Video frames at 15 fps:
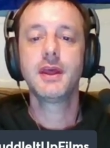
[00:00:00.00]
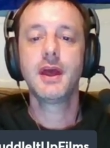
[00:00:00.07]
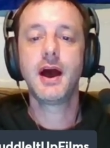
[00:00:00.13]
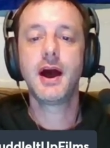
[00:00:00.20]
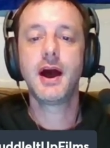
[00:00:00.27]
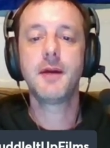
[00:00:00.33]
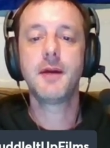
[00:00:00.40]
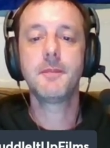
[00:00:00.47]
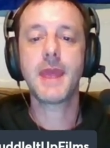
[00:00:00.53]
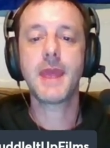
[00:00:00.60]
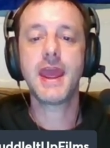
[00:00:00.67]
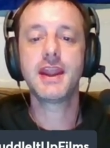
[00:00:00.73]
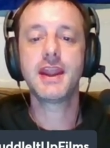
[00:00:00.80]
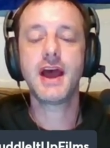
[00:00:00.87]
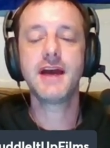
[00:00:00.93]
Um,
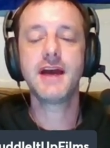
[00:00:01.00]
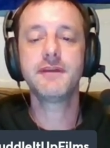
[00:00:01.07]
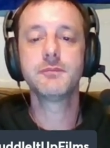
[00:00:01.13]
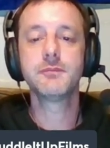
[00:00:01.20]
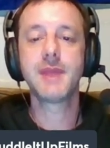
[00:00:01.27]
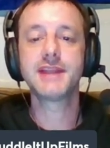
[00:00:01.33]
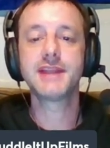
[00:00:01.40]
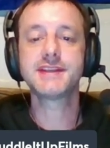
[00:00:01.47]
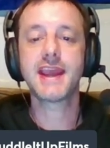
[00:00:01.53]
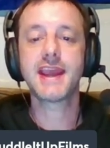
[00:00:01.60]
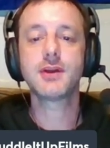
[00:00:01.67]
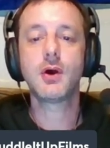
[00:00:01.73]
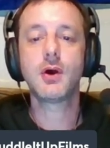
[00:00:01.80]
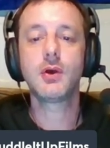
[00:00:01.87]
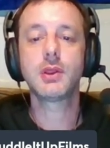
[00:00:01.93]
and I've
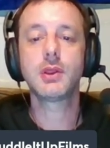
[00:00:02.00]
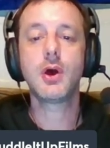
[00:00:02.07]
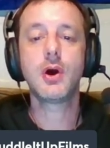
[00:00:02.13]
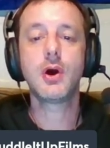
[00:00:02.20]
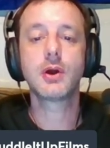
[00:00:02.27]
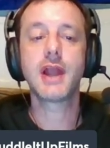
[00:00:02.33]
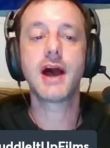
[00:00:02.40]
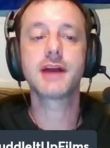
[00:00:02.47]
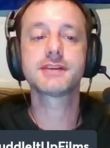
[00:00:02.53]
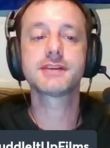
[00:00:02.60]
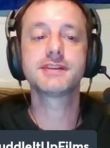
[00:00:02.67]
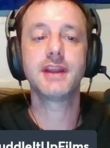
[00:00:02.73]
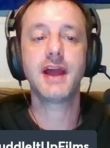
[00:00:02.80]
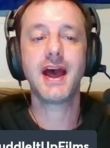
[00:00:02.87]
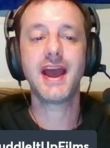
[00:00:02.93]
maintained all along, Knox,
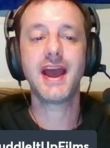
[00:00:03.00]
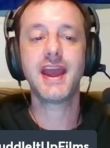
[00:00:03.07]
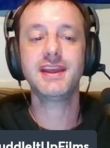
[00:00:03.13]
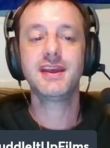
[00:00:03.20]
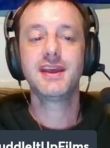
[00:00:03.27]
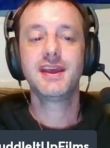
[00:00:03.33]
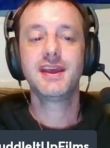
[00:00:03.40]
that I